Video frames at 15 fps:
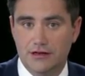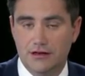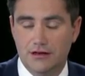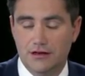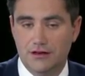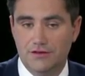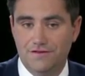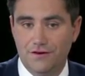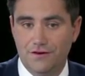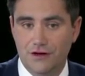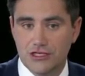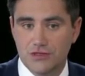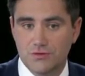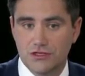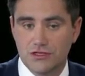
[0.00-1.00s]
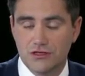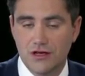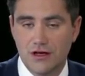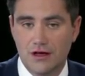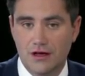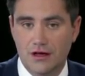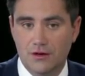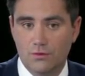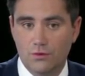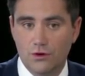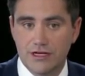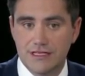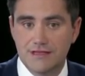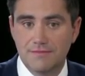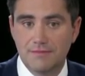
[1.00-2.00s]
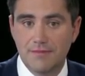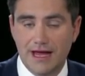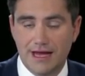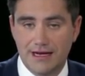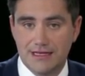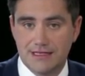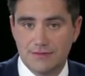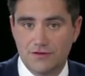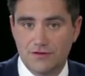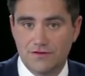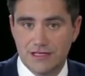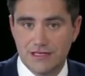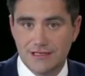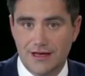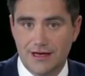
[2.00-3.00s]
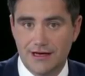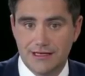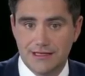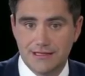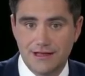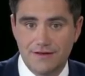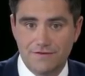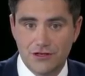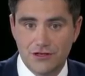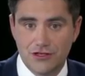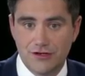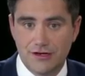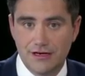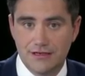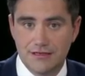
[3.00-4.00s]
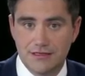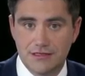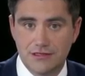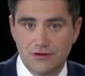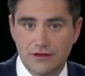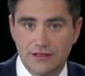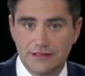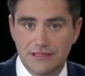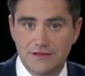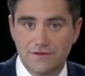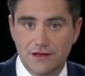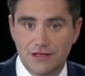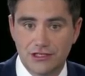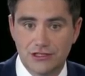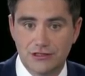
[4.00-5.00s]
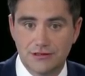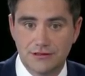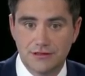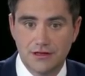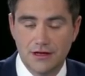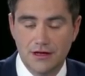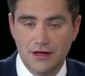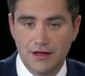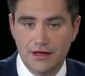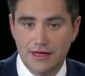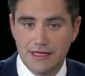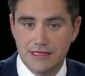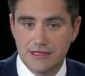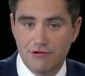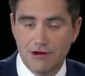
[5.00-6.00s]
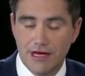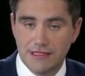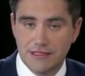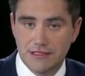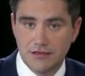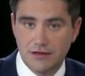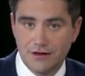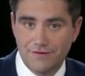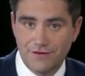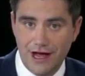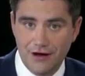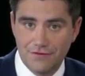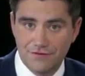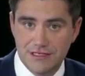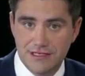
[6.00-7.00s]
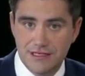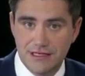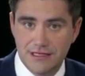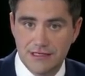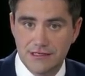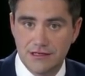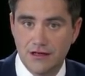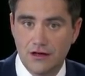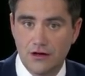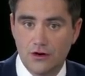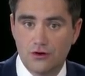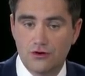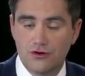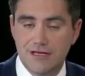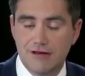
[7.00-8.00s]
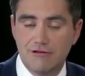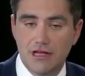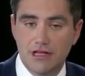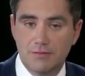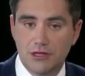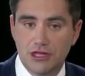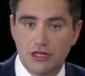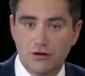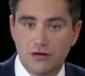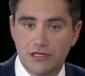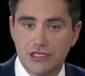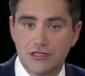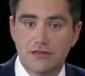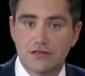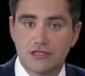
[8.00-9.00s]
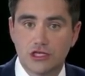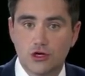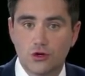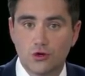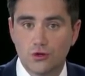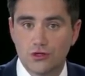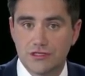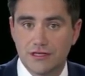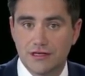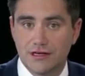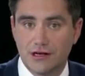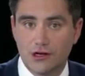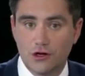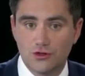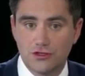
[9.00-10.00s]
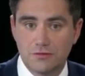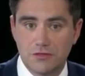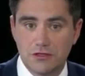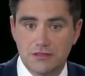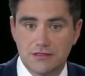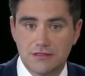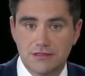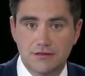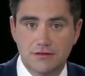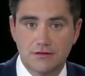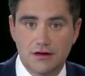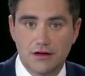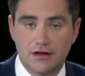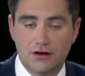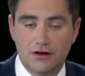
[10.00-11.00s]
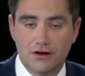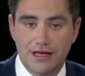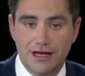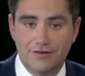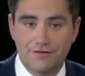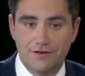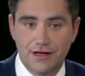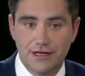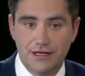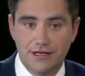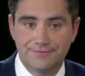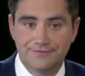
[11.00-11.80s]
And the first was, what is the mechanism of this lady's left ventricular systolic dysfunction? Is it related to her valve disease, or is there another pathology that has caused it and contributed to her cardiac failure?